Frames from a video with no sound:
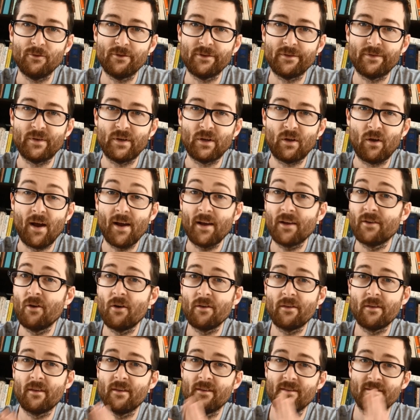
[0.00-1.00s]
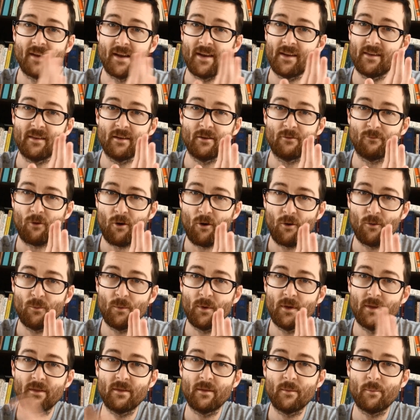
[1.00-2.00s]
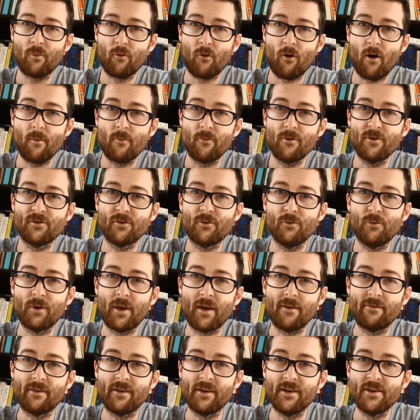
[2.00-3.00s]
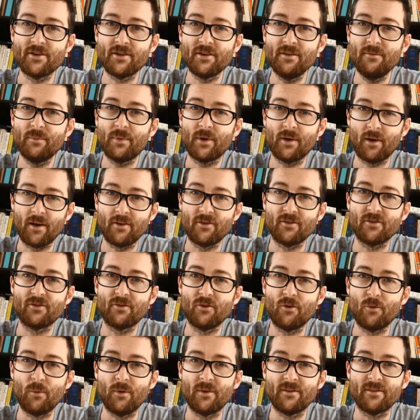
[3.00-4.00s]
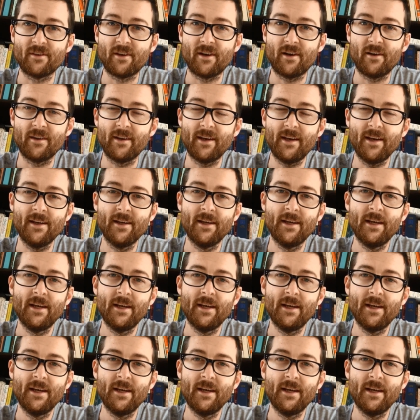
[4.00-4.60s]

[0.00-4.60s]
if you like, not that there's anything wrong with the primary school definition, but I just thought we'd start there.